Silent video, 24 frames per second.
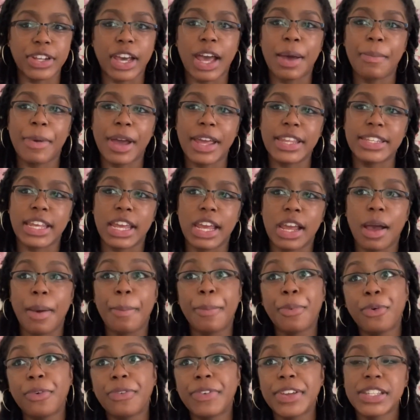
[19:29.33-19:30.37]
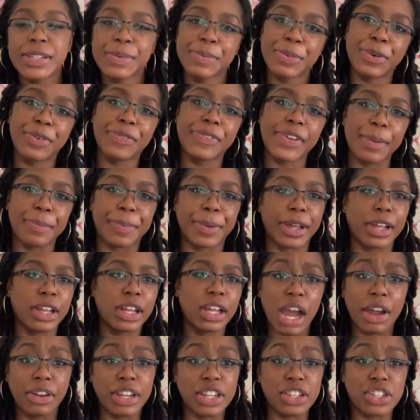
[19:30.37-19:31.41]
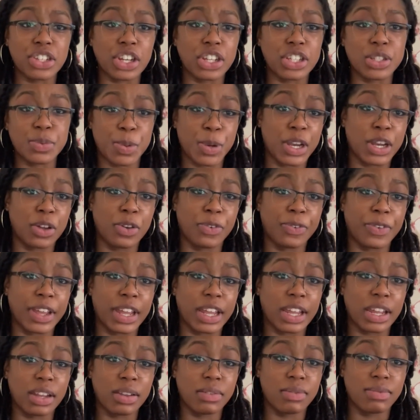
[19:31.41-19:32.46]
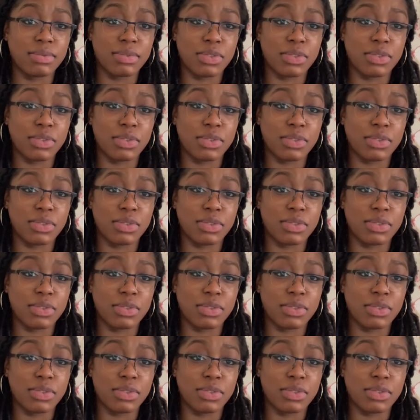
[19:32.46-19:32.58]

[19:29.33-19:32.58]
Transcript: Like, I might say I bought this, I bought that, but I would literally go to Pretty Little Thing,